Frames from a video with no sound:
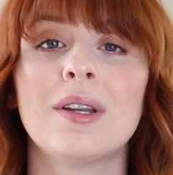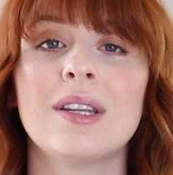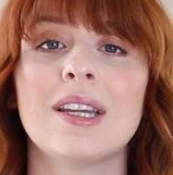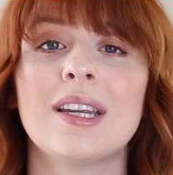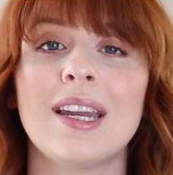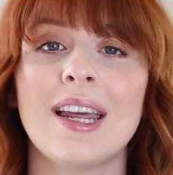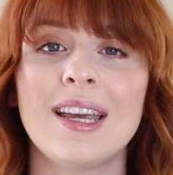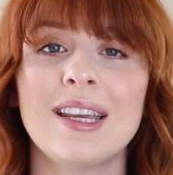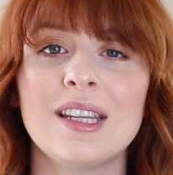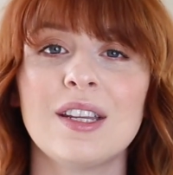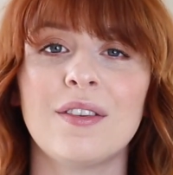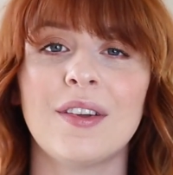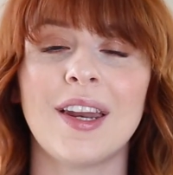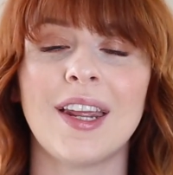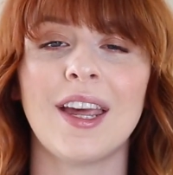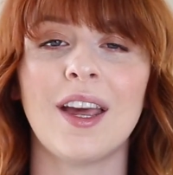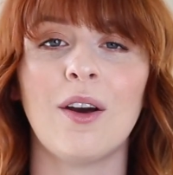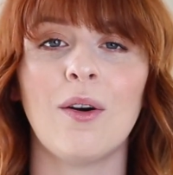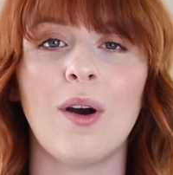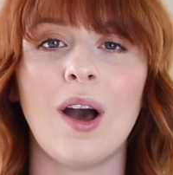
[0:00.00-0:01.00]
in today's
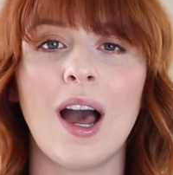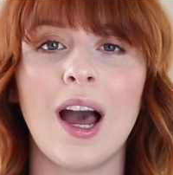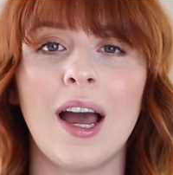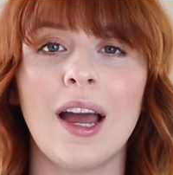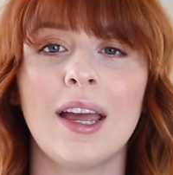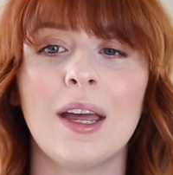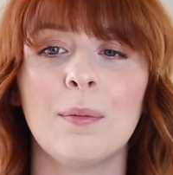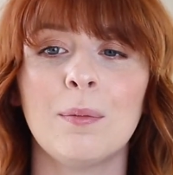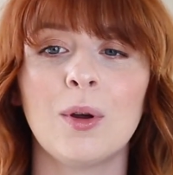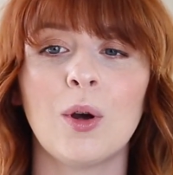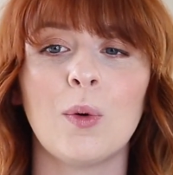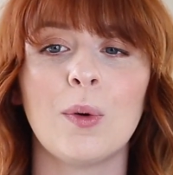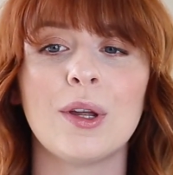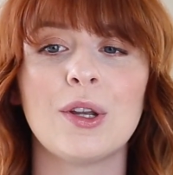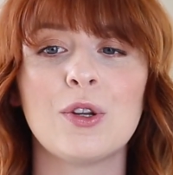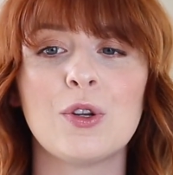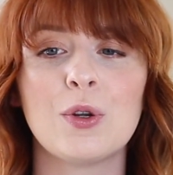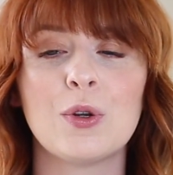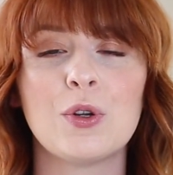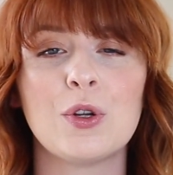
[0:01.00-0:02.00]
video, I am
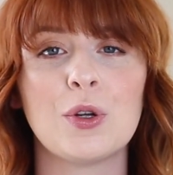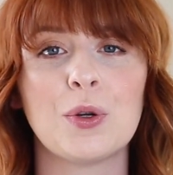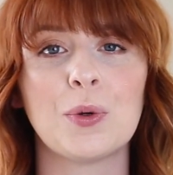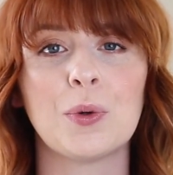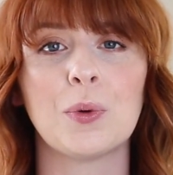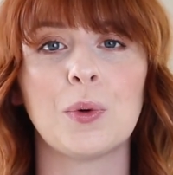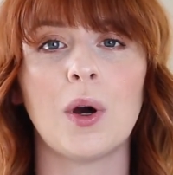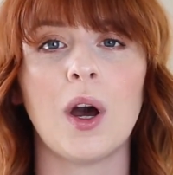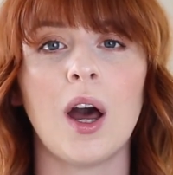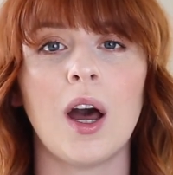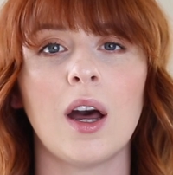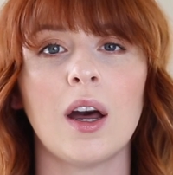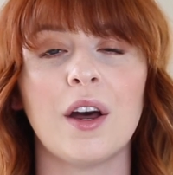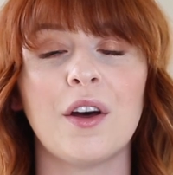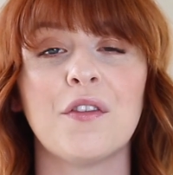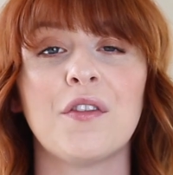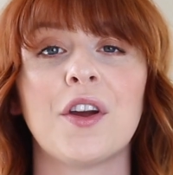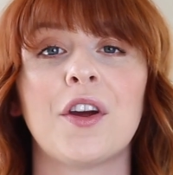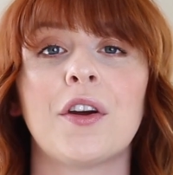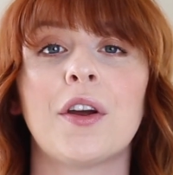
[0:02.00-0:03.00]
going to do
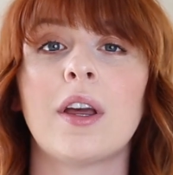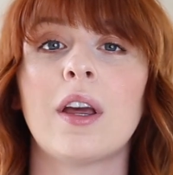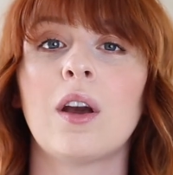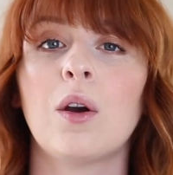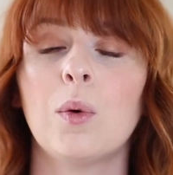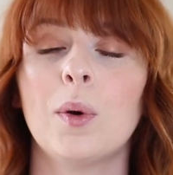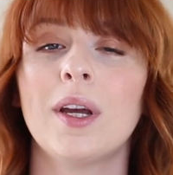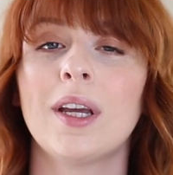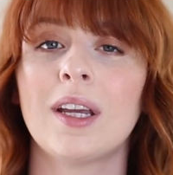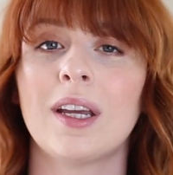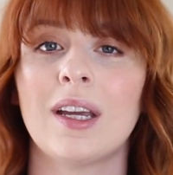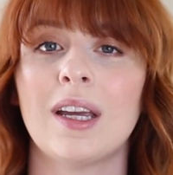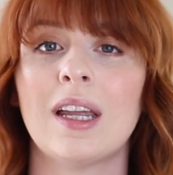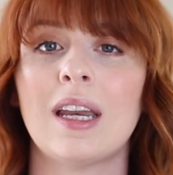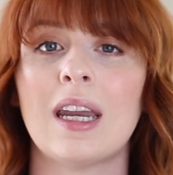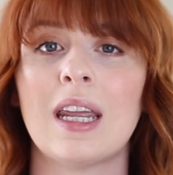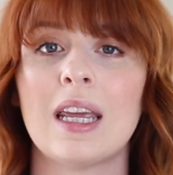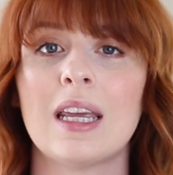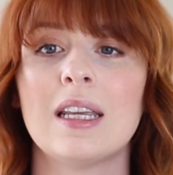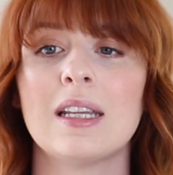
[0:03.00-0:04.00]
a very quick
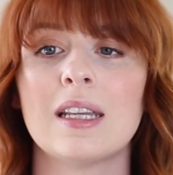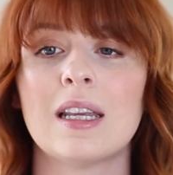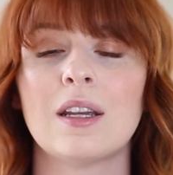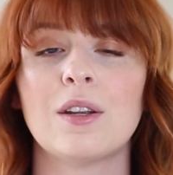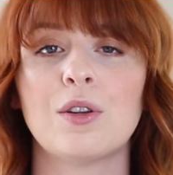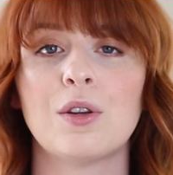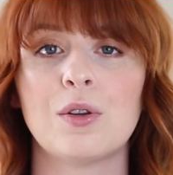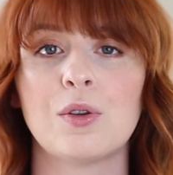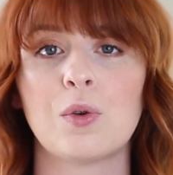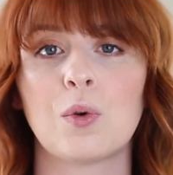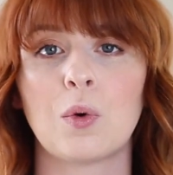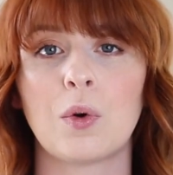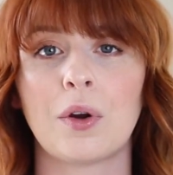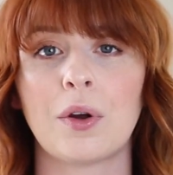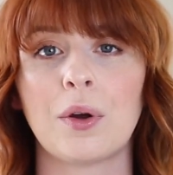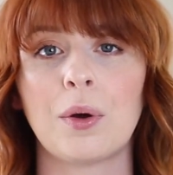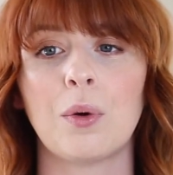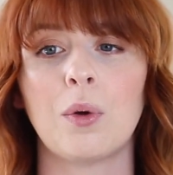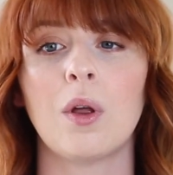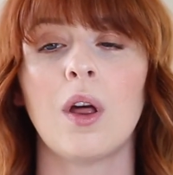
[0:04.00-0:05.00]
and easy
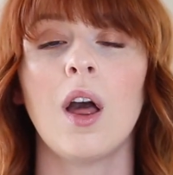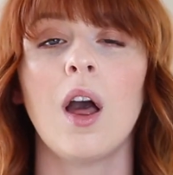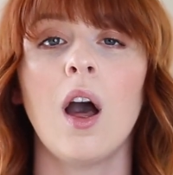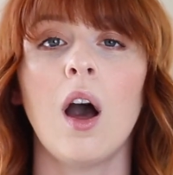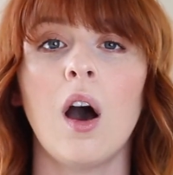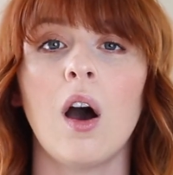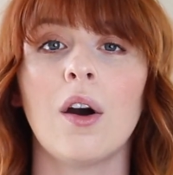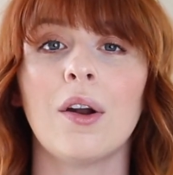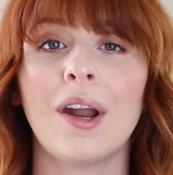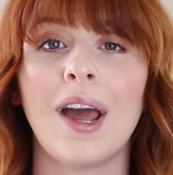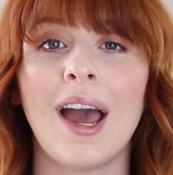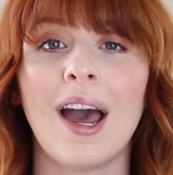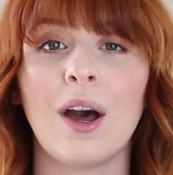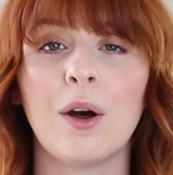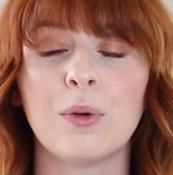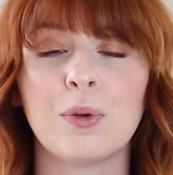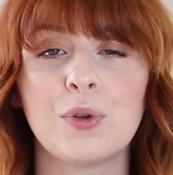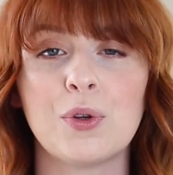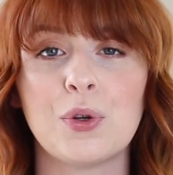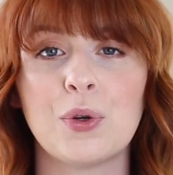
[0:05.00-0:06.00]
tutorial on
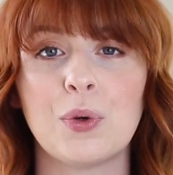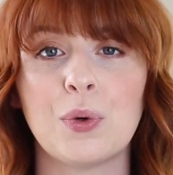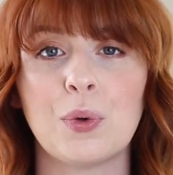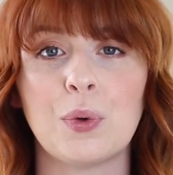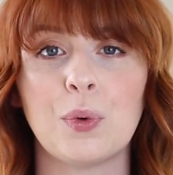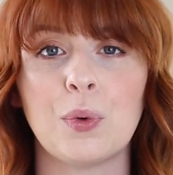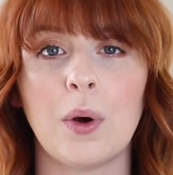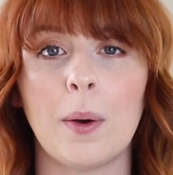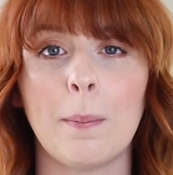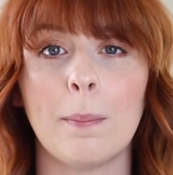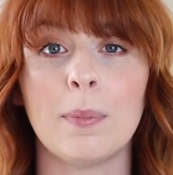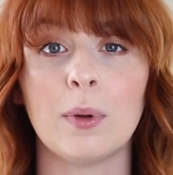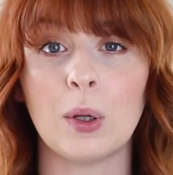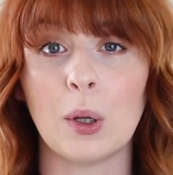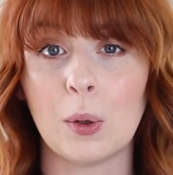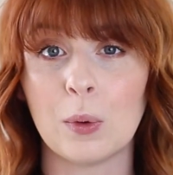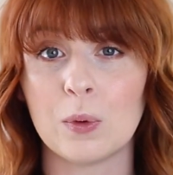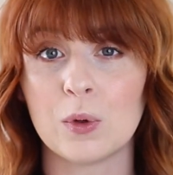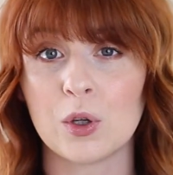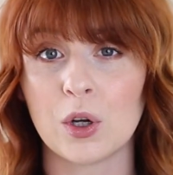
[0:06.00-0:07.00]
how to
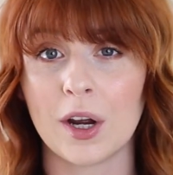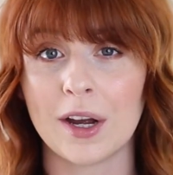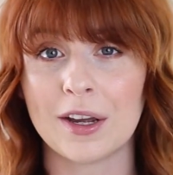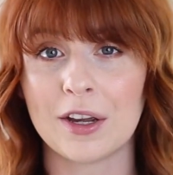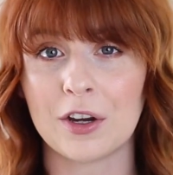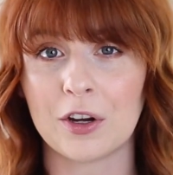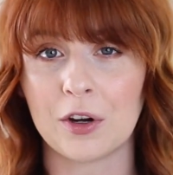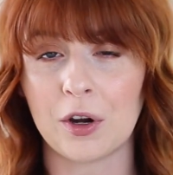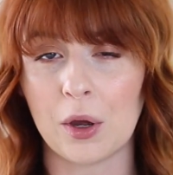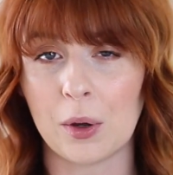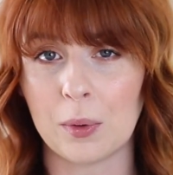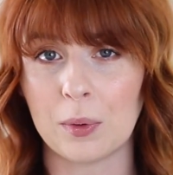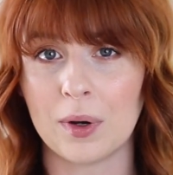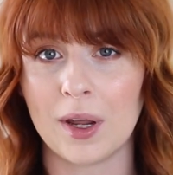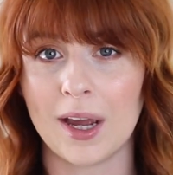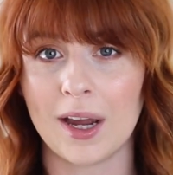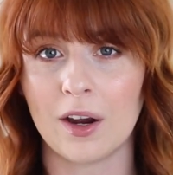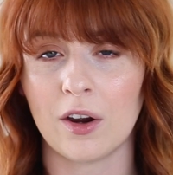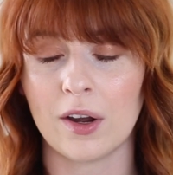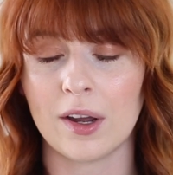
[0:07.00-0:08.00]
blow dry your own
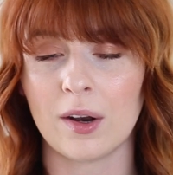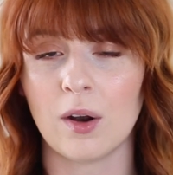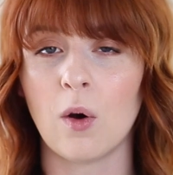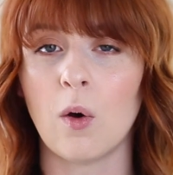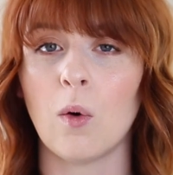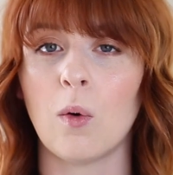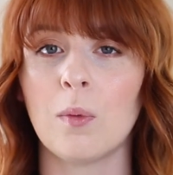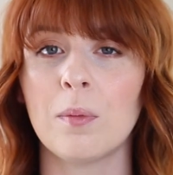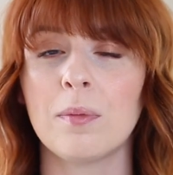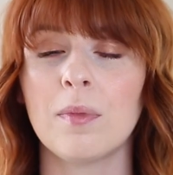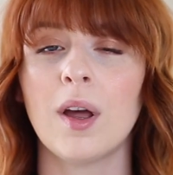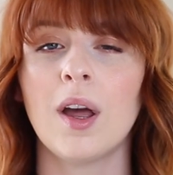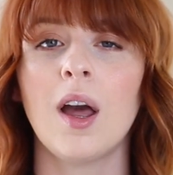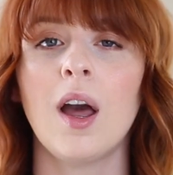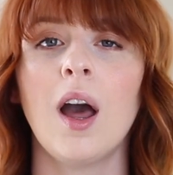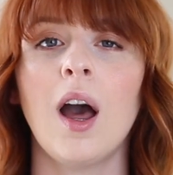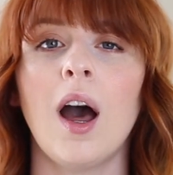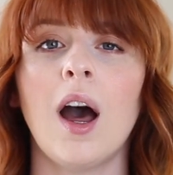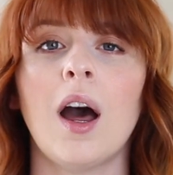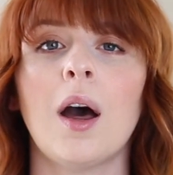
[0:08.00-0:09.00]
hair at home
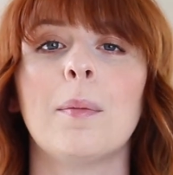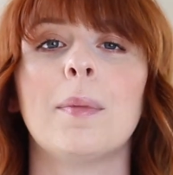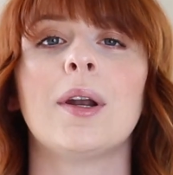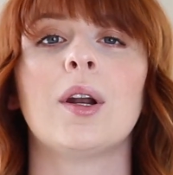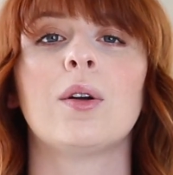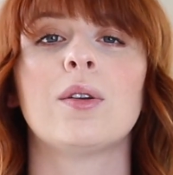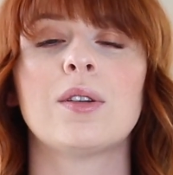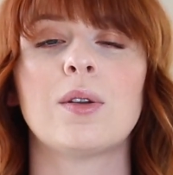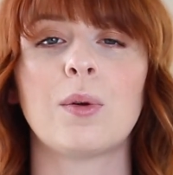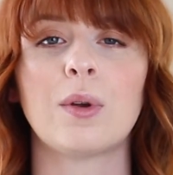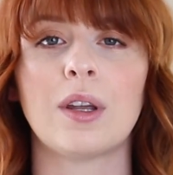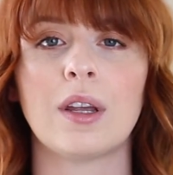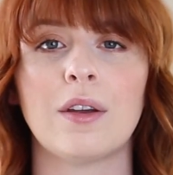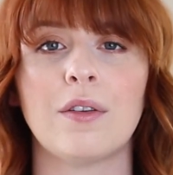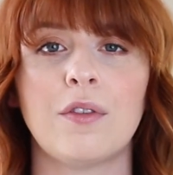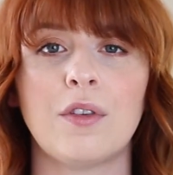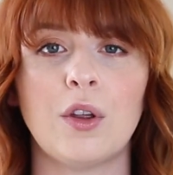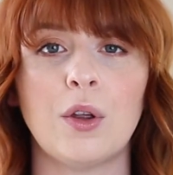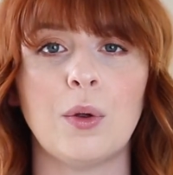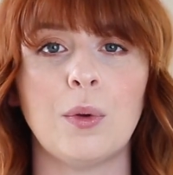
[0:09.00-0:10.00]
and also
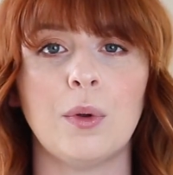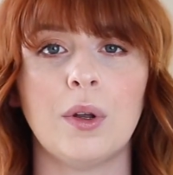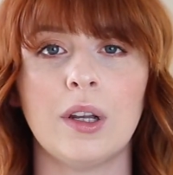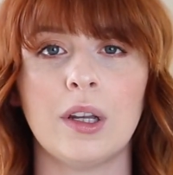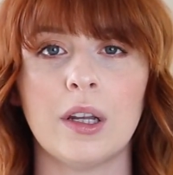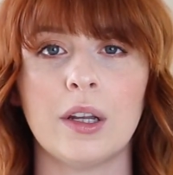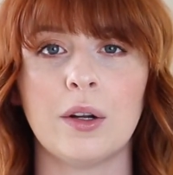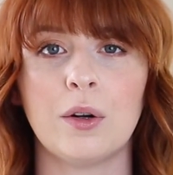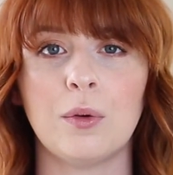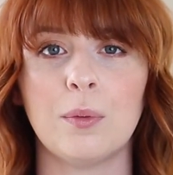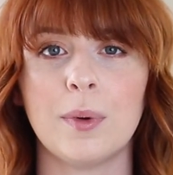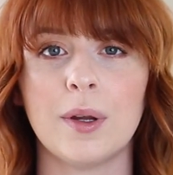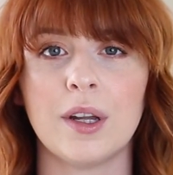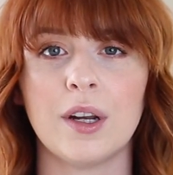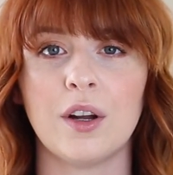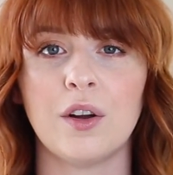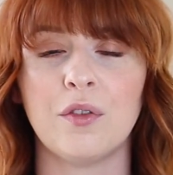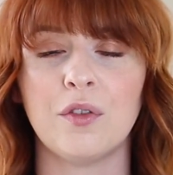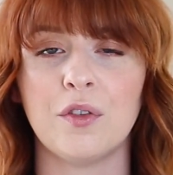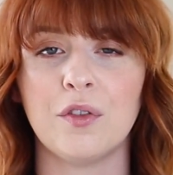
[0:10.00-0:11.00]
give you a little
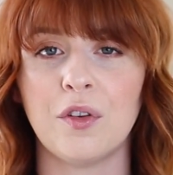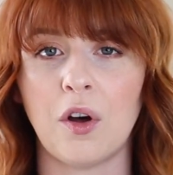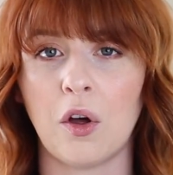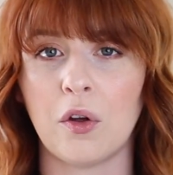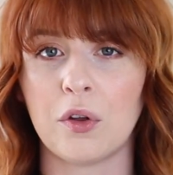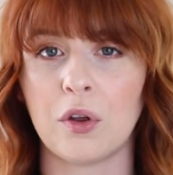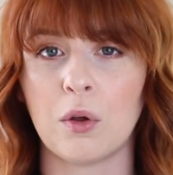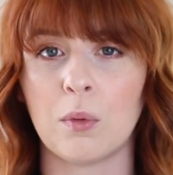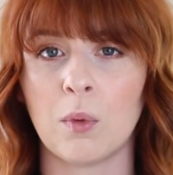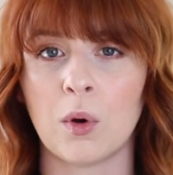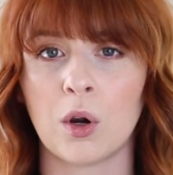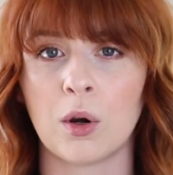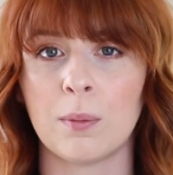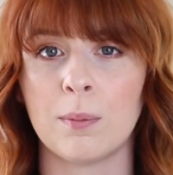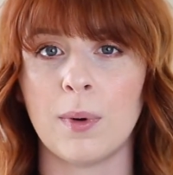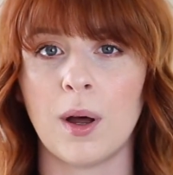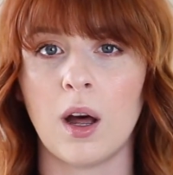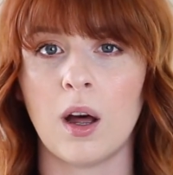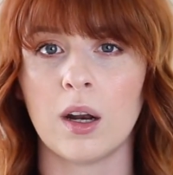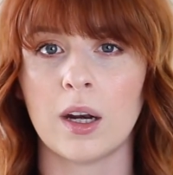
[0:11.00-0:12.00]
bit of volume or
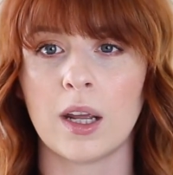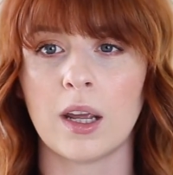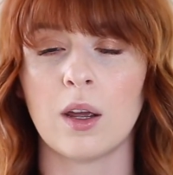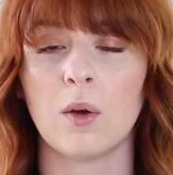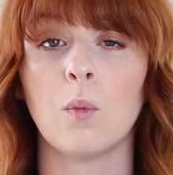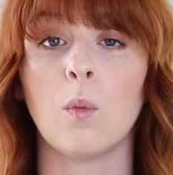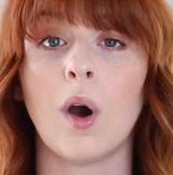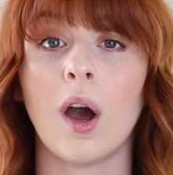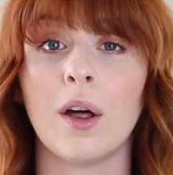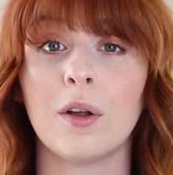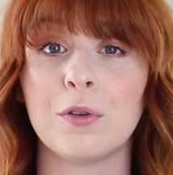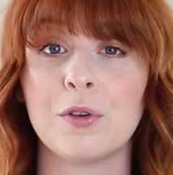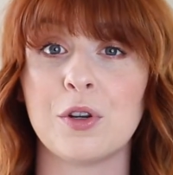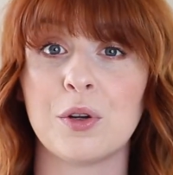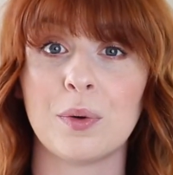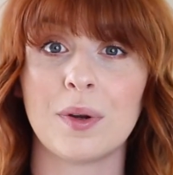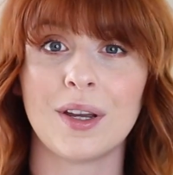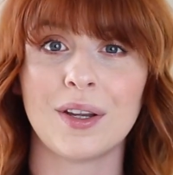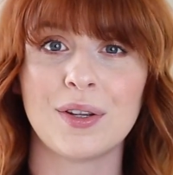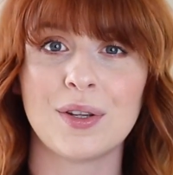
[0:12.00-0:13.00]
body while
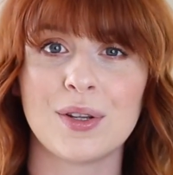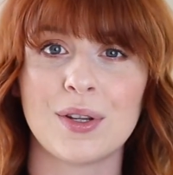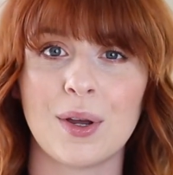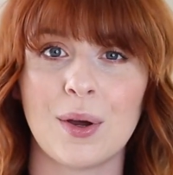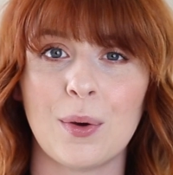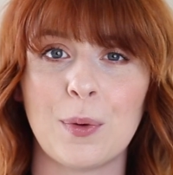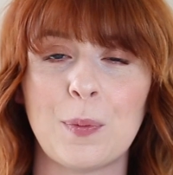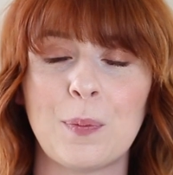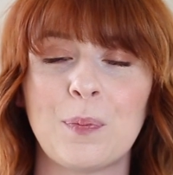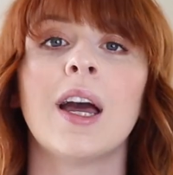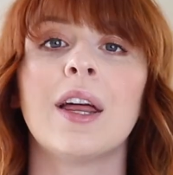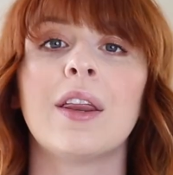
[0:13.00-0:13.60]
doing so.